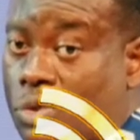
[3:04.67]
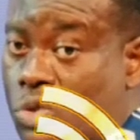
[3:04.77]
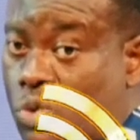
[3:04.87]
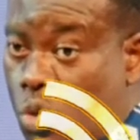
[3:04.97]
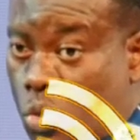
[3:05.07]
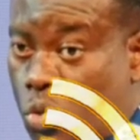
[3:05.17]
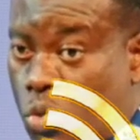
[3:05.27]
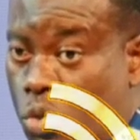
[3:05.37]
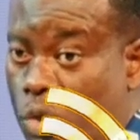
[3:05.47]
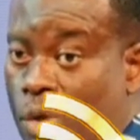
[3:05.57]
you to know.
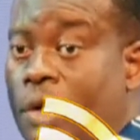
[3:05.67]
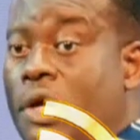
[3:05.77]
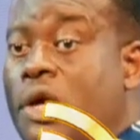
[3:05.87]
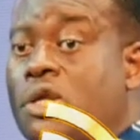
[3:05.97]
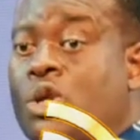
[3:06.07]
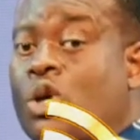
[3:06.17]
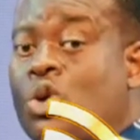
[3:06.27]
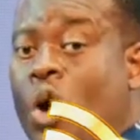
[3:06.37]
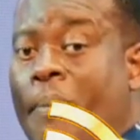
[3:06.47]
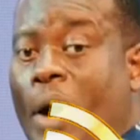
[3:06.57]
He did not
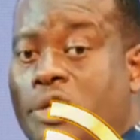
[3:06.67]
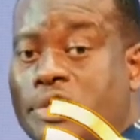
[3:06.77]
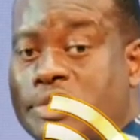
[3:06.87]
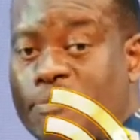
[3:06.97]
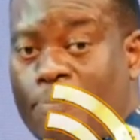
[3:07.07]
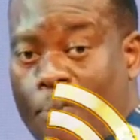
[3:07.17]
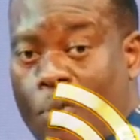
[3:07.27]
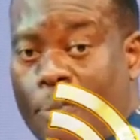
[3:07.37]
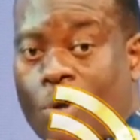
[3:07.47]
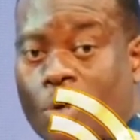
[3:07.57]
know about the Tiv
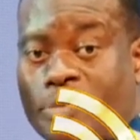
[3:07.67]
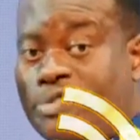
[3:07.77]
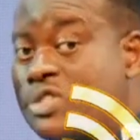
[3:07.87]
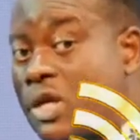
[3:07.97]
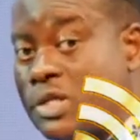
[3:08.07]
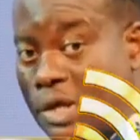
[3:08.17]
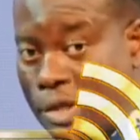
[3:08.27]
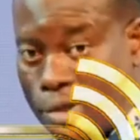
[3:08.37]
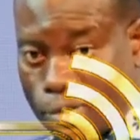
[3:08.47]
people because he visited here.